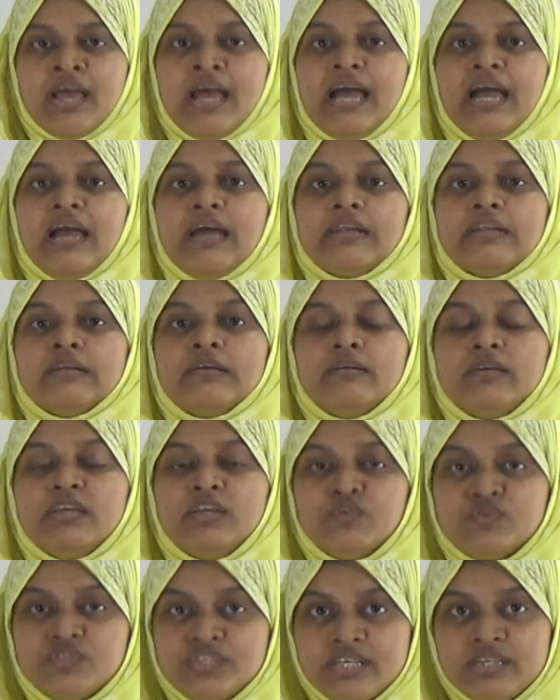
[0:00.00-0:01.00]
And
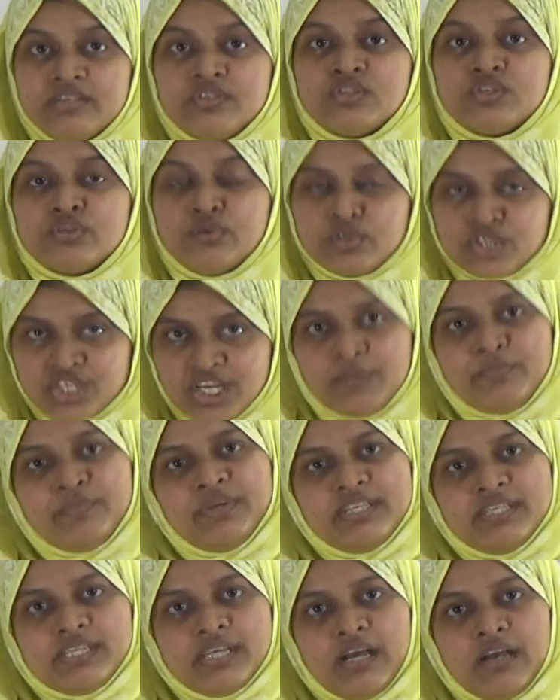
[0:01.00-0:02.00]
using social
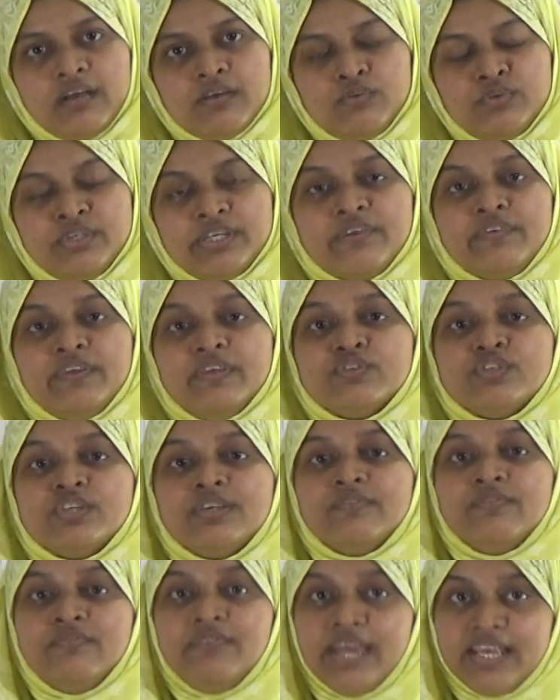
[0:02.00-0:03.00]
media, we are using
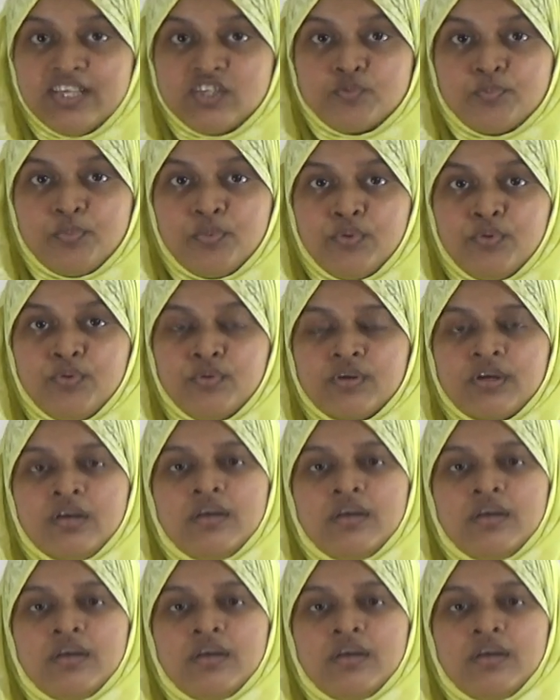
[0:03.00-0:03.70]
Facebook,